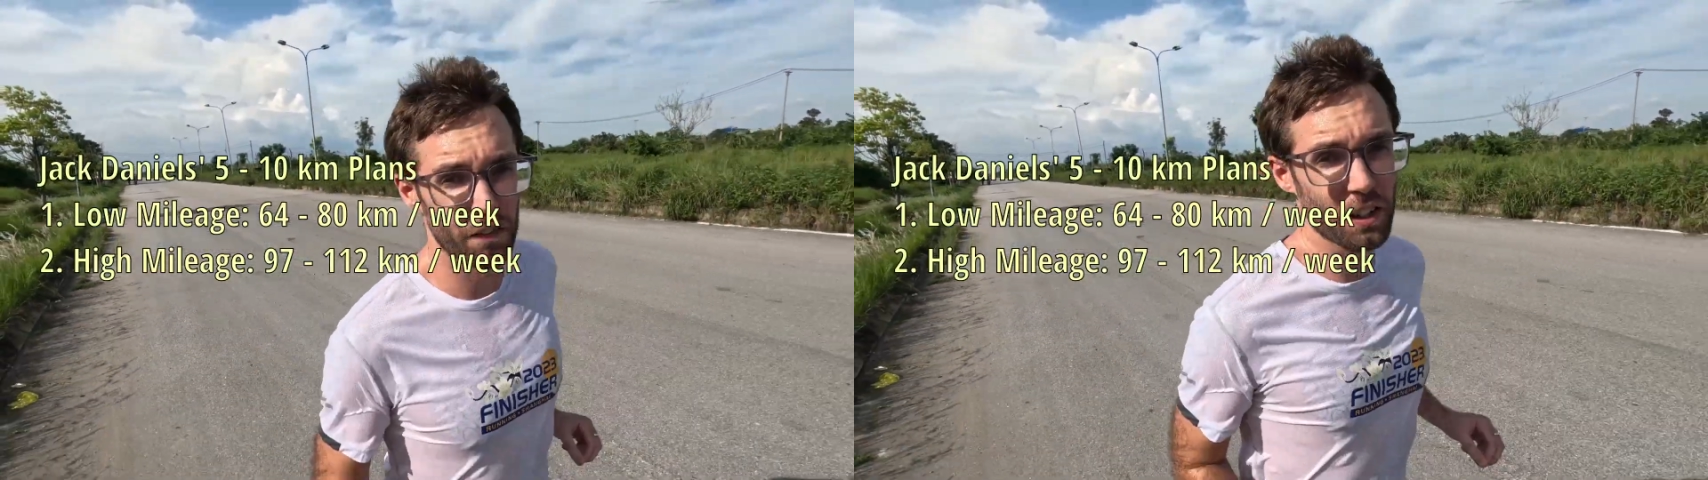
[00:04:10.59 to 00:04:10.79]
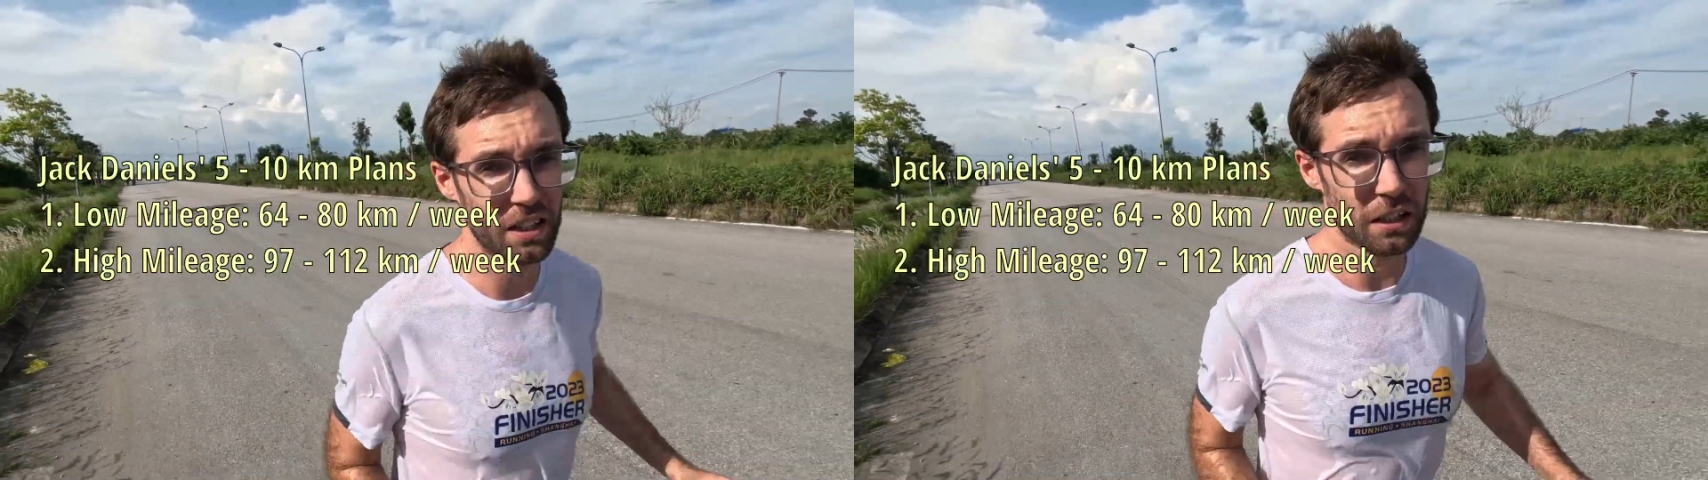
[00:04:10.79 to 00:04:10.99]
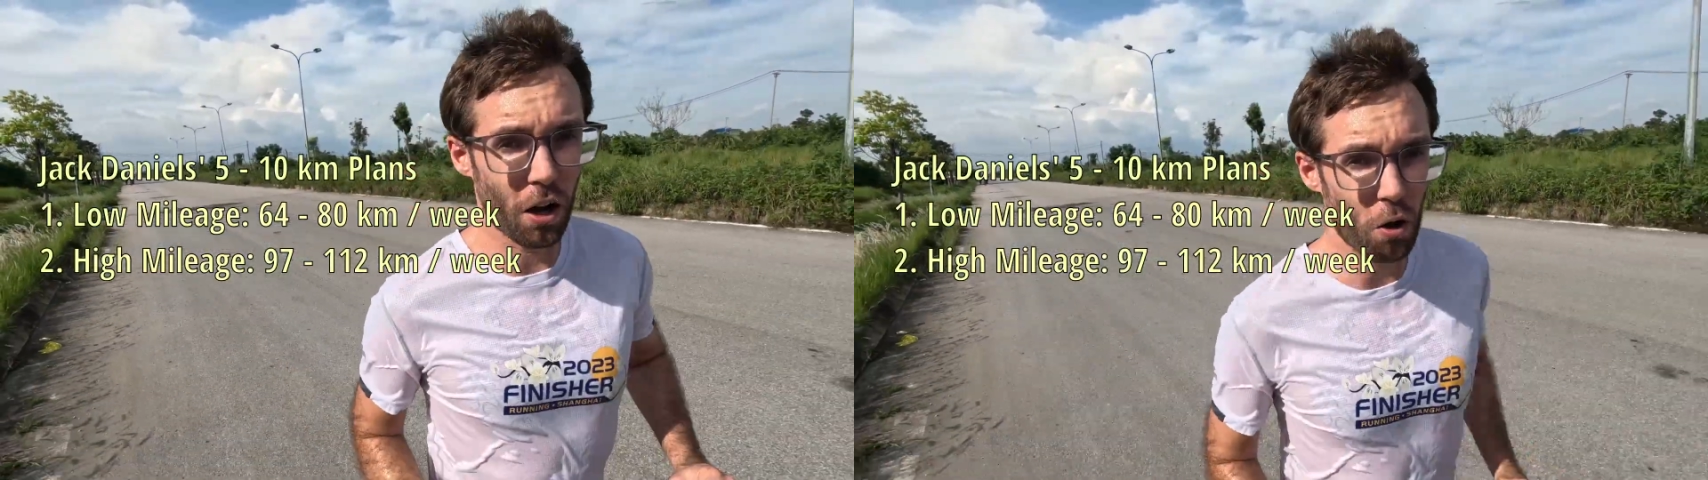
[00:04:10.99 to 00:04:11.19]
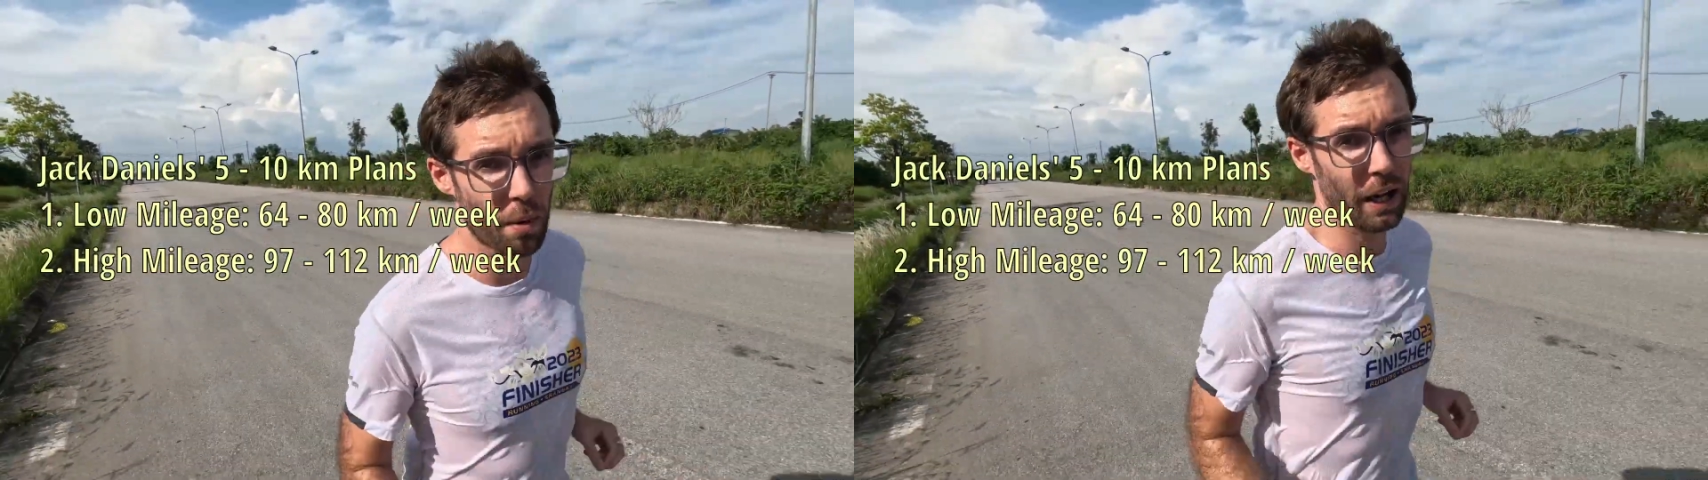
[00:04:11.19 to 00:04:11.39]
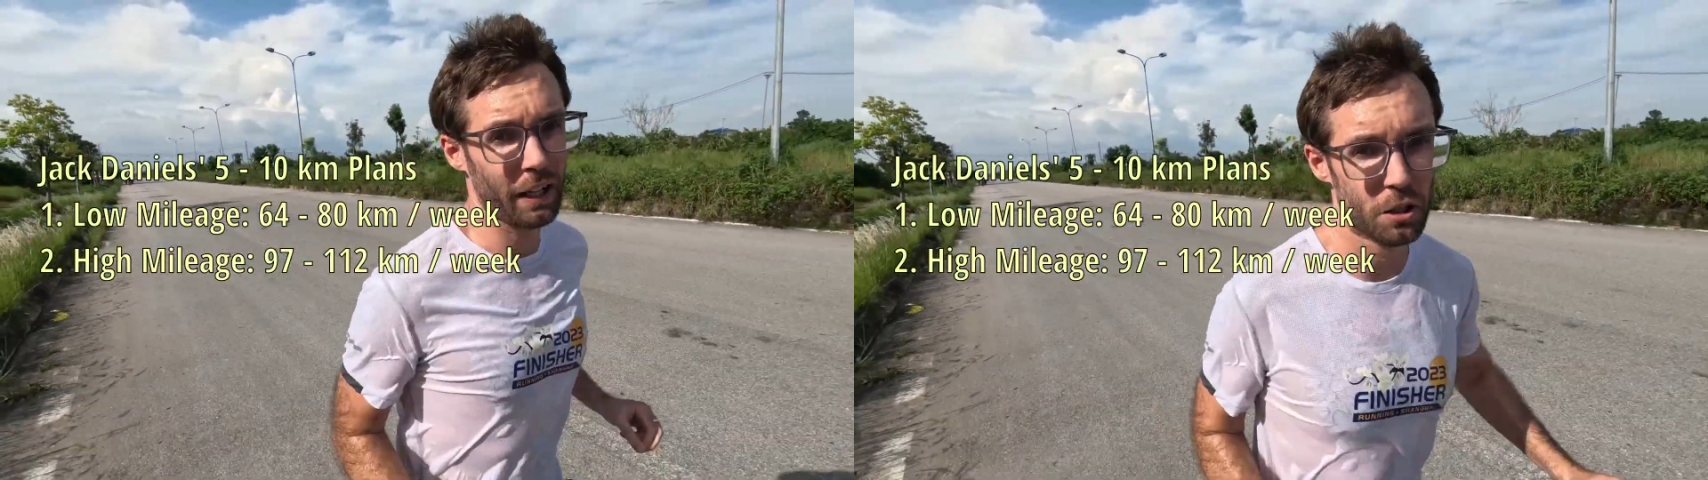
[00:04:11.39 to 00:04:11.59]
for the low
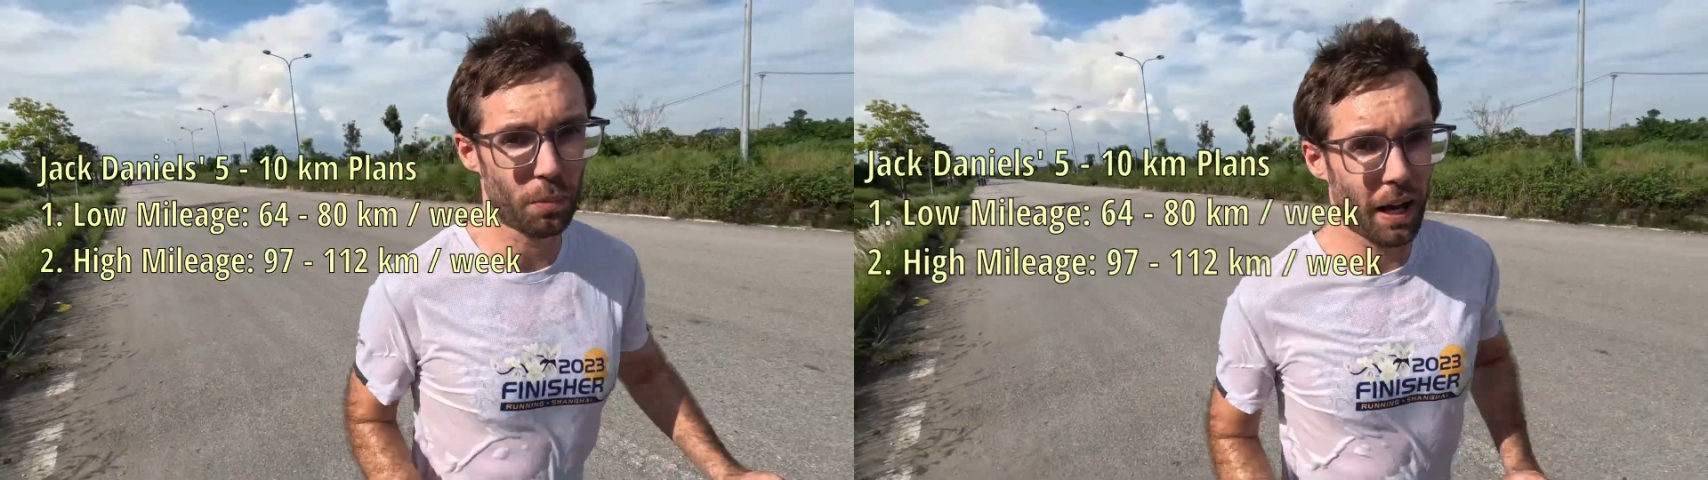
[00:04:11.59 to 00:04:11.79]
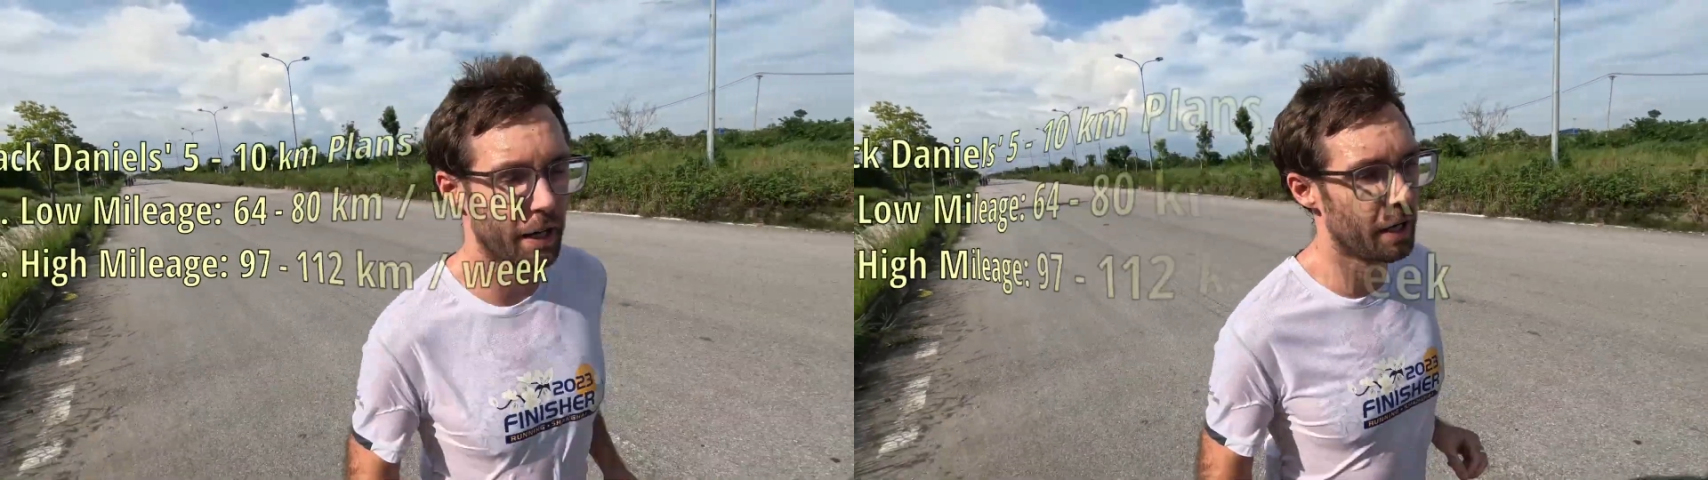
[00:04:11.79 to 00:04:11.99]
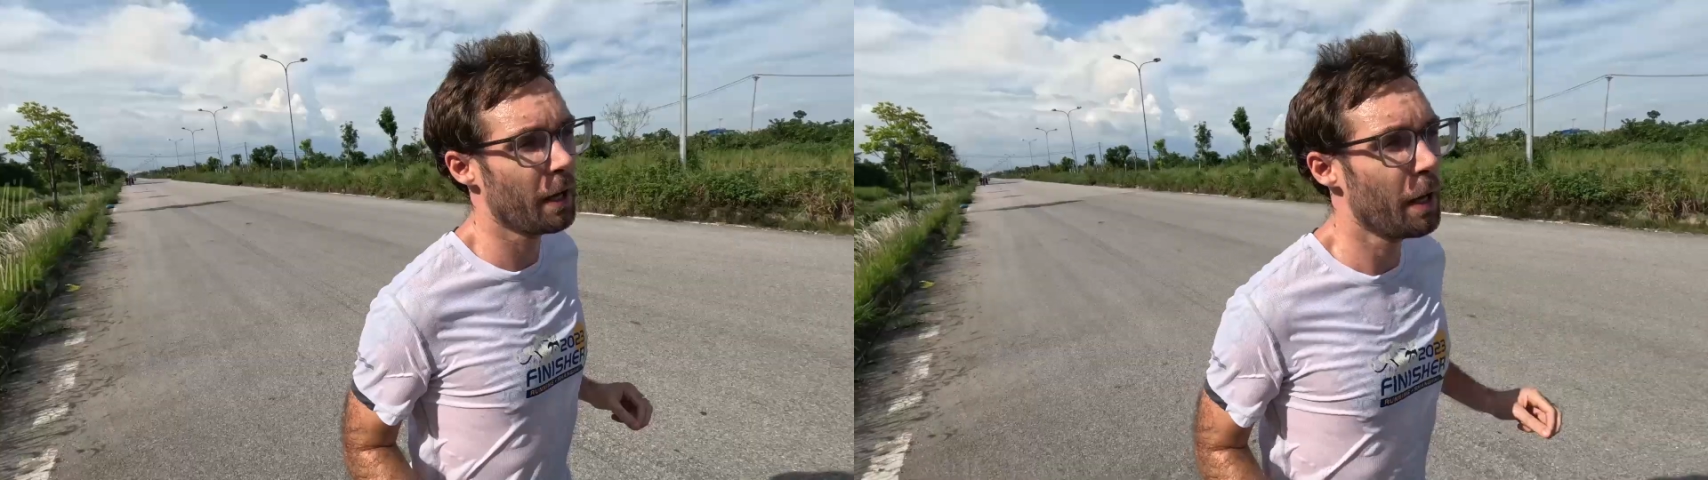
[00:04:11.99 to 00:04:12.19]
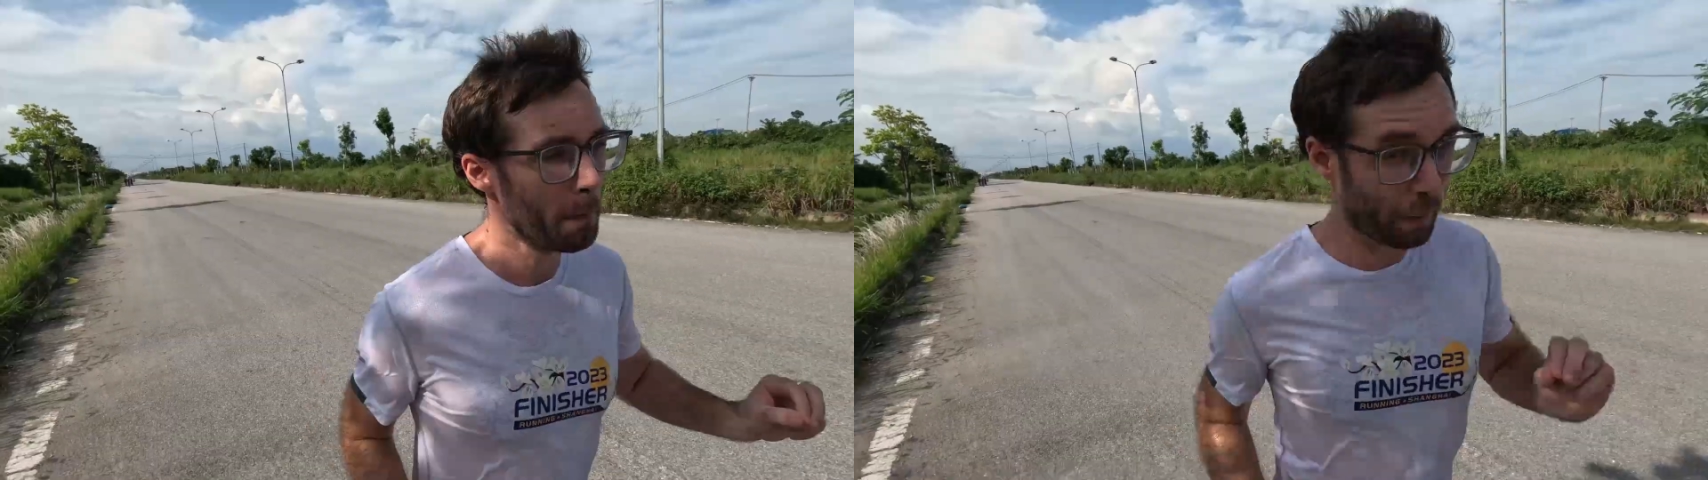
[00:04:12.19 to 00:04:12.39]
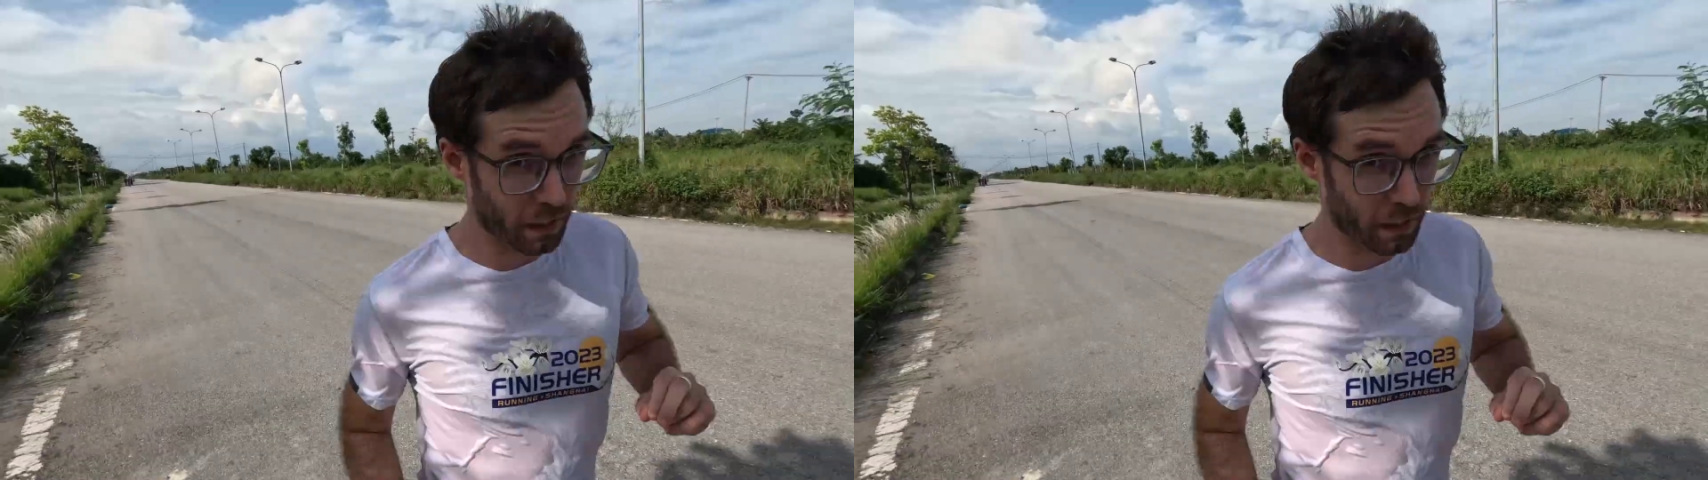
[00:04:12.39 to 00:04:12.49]
mileage plan